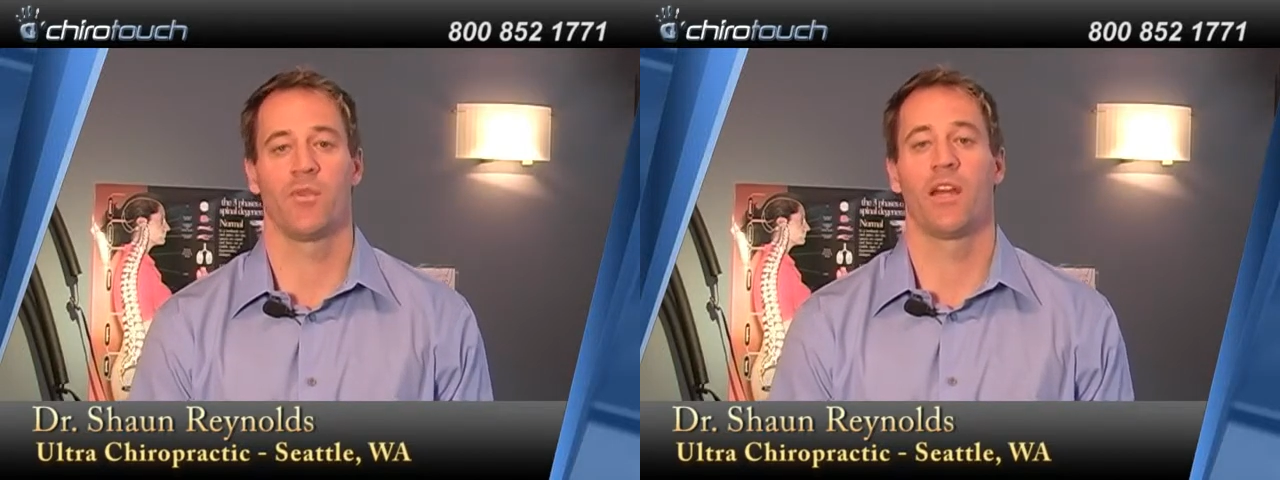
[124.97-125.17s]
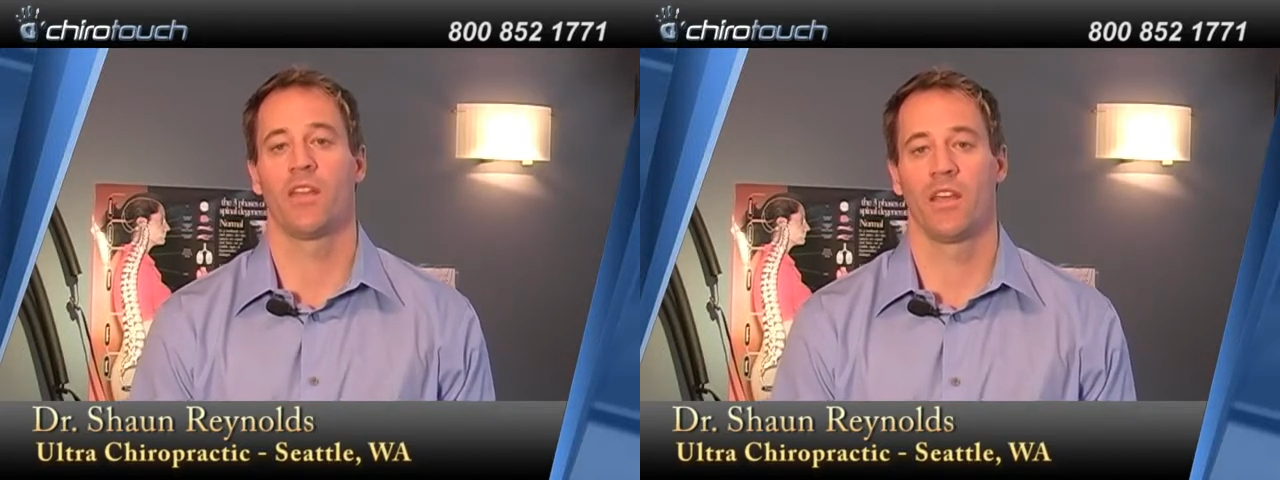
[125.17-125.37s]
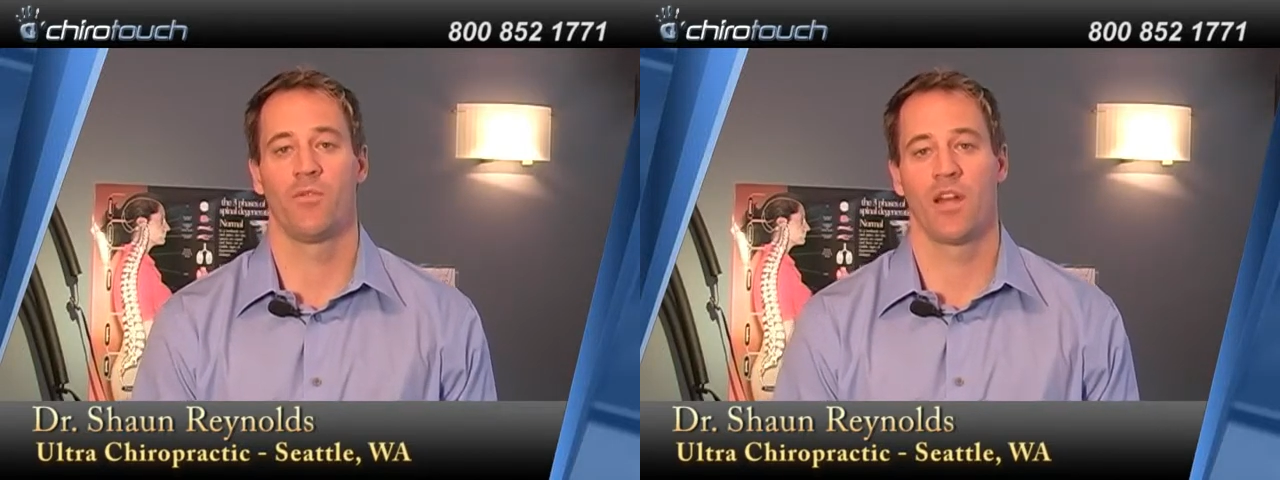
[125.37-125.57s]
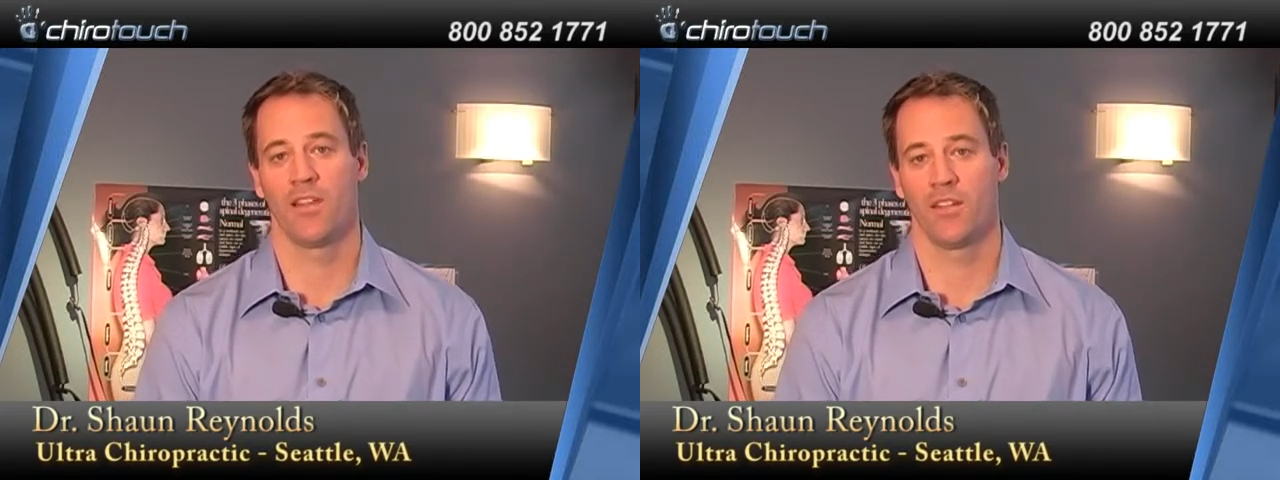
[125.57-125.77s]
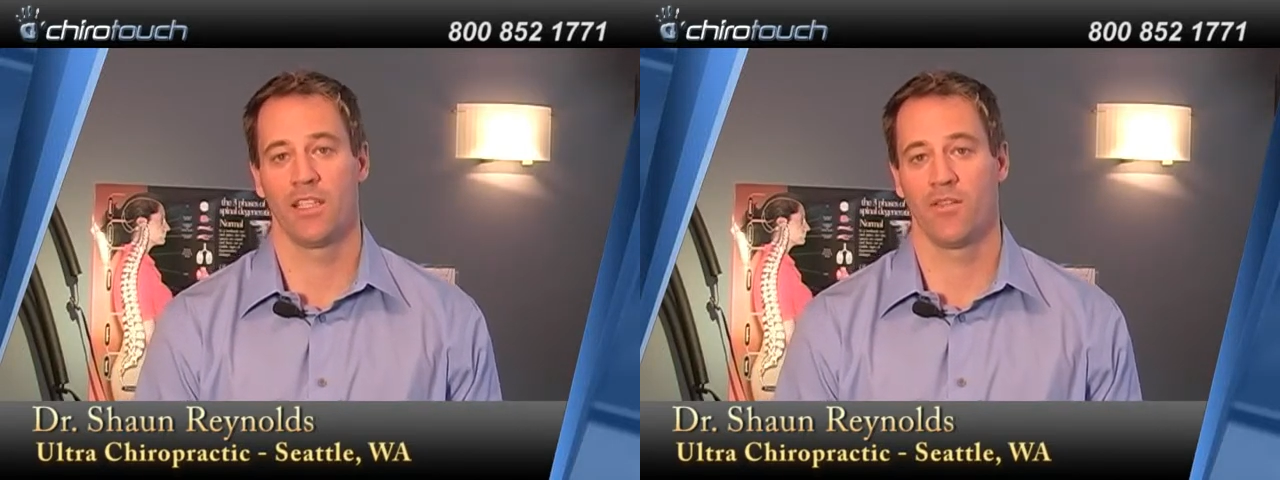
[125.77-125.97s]
right then
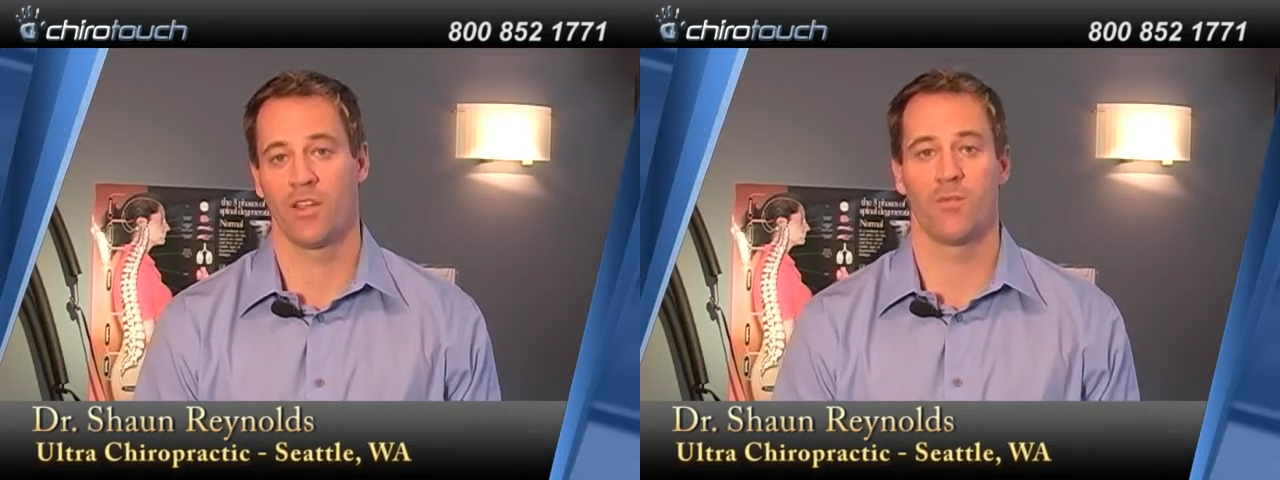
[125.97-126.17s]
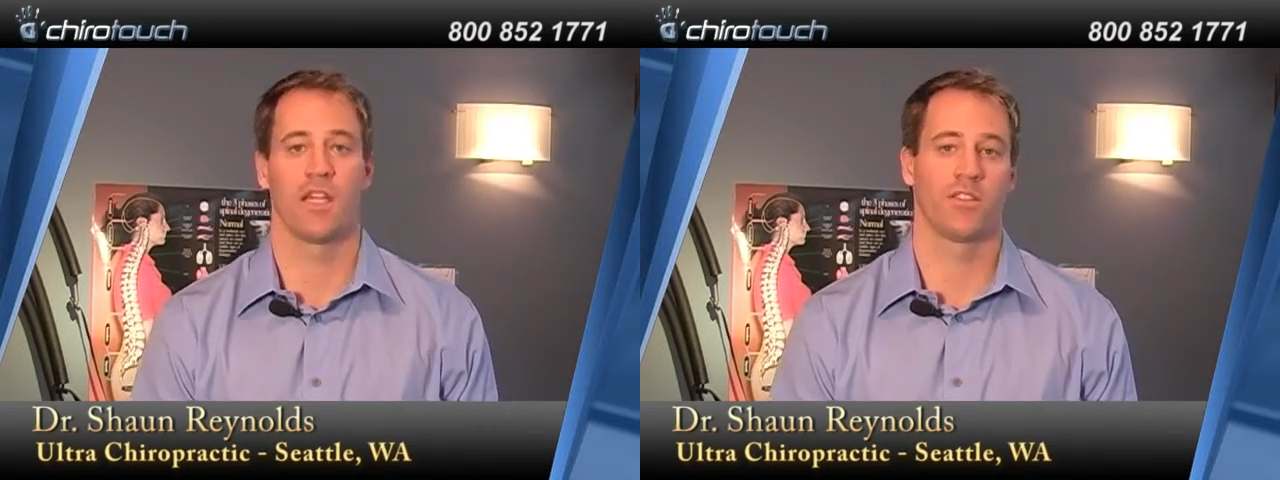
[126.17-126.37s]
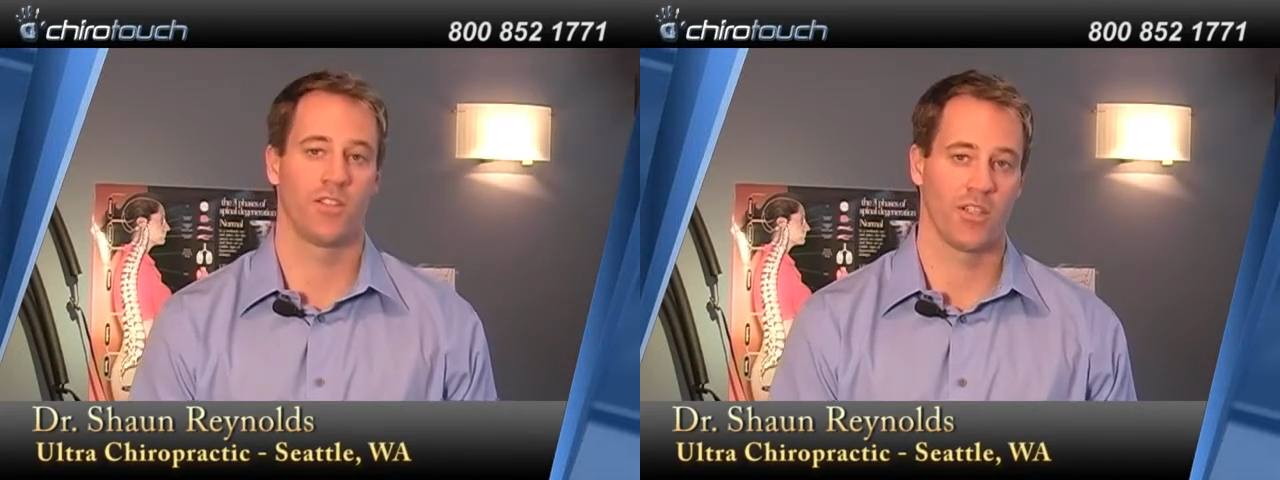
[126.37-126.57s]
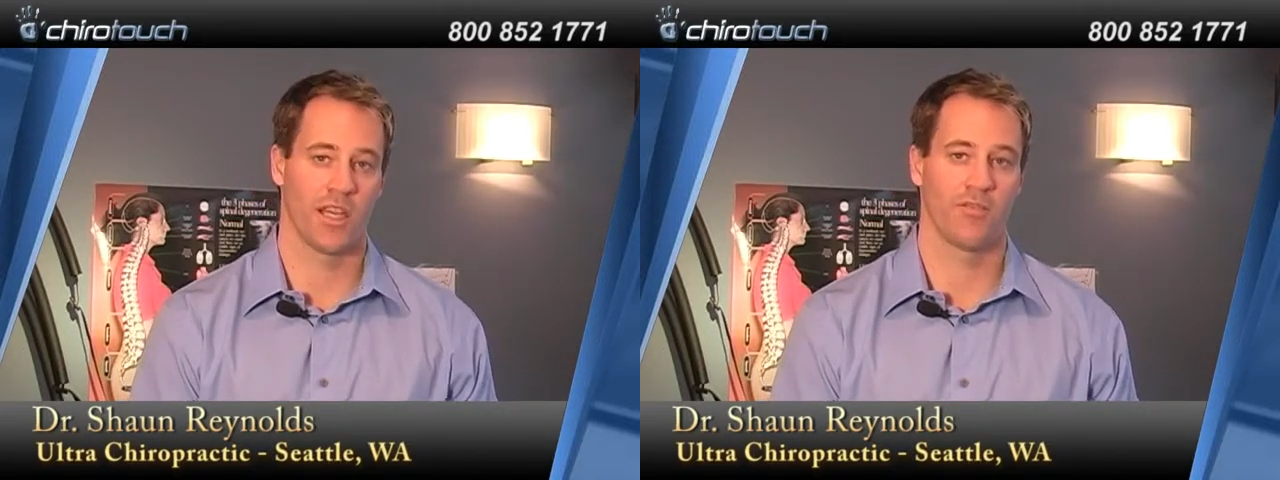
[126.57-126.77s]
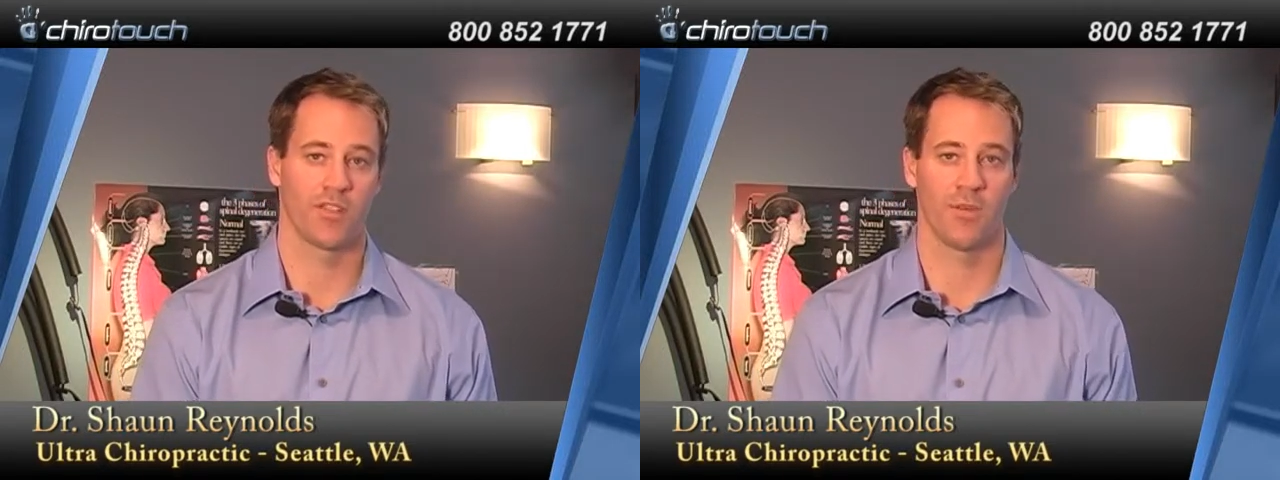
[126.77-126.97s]
rather than leaving a message and
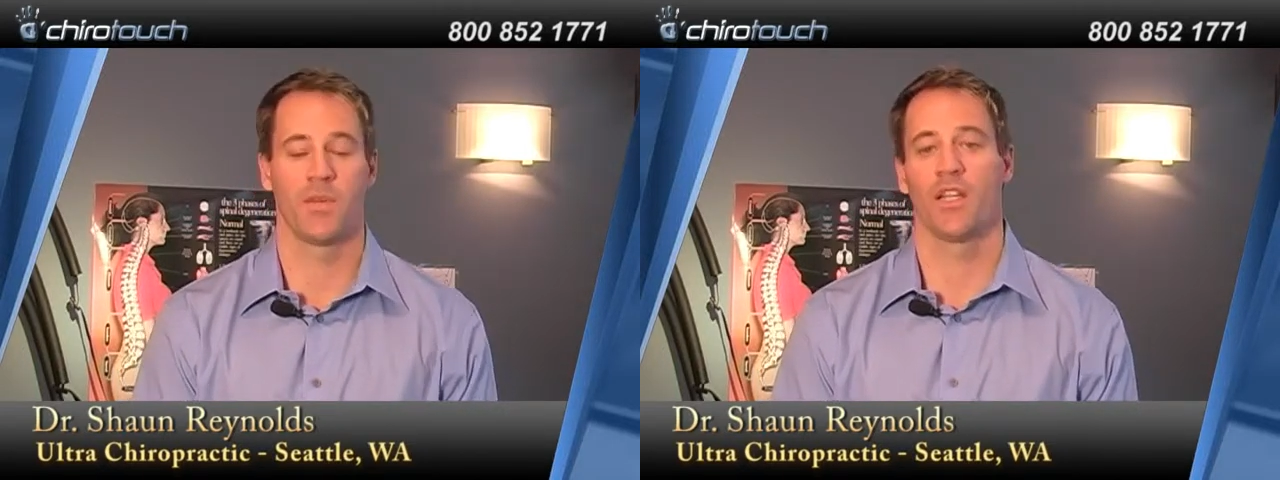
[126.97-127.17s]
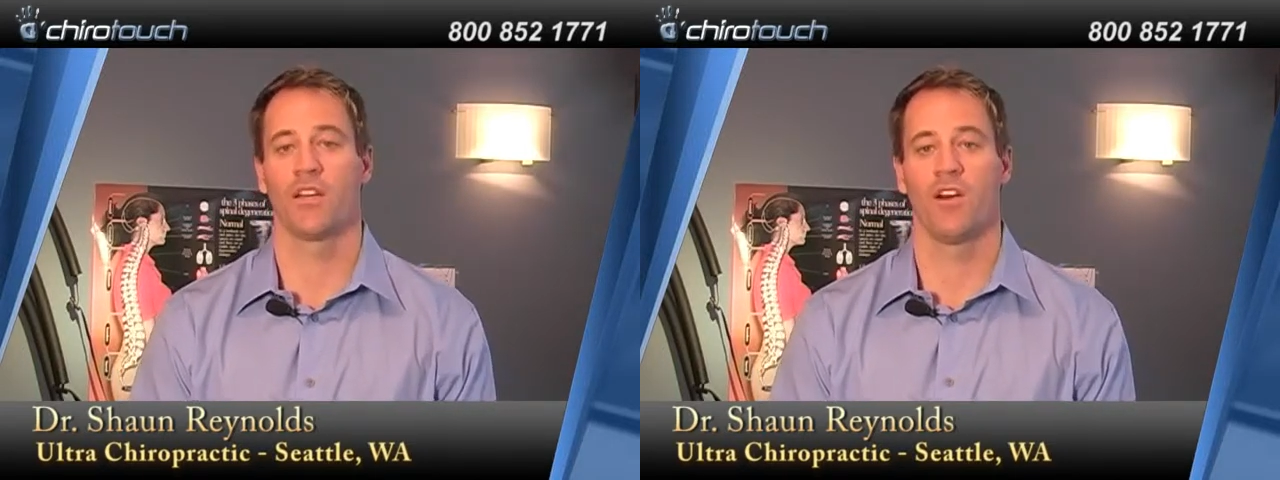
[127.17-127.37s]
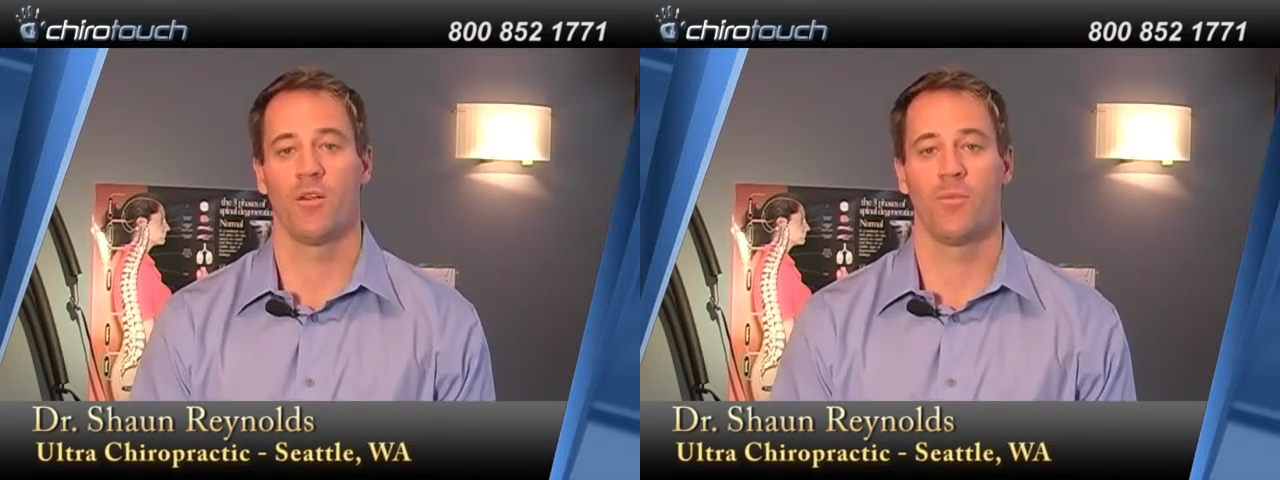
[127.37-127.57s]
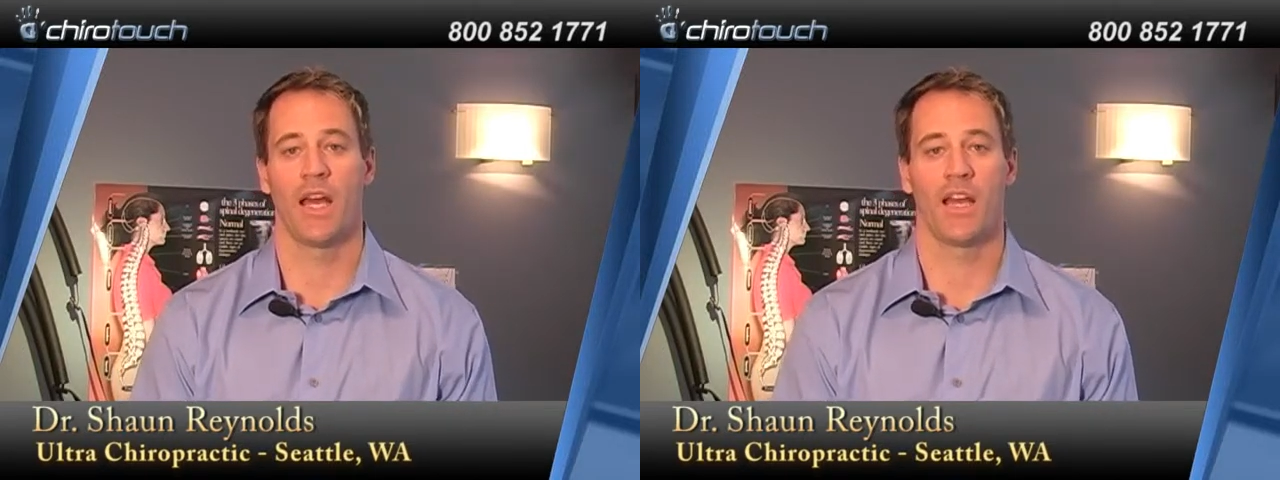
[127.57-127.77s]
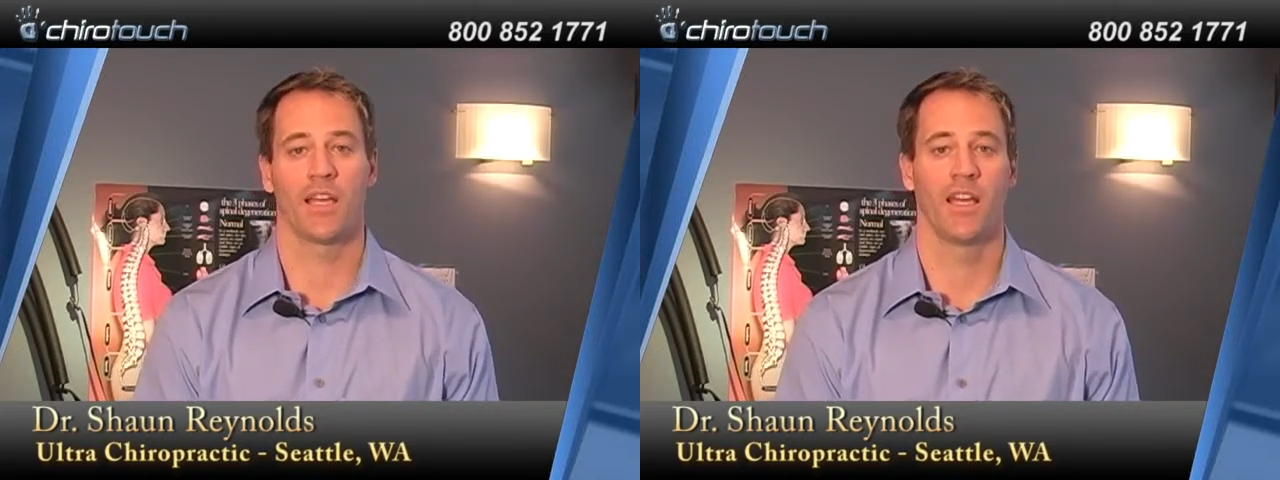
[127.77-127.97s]
have somebody call
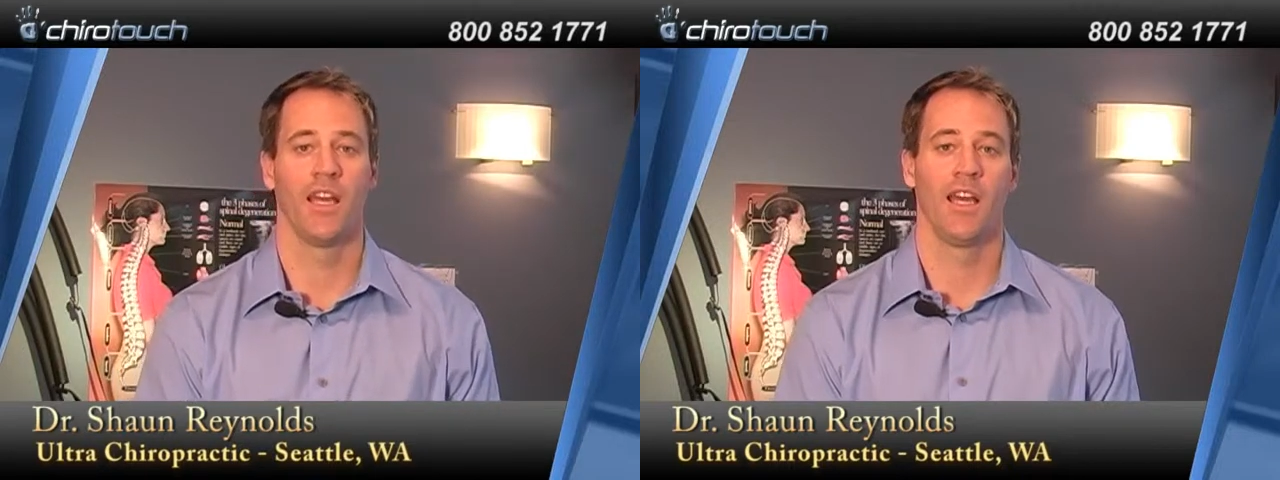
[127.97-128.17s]
back.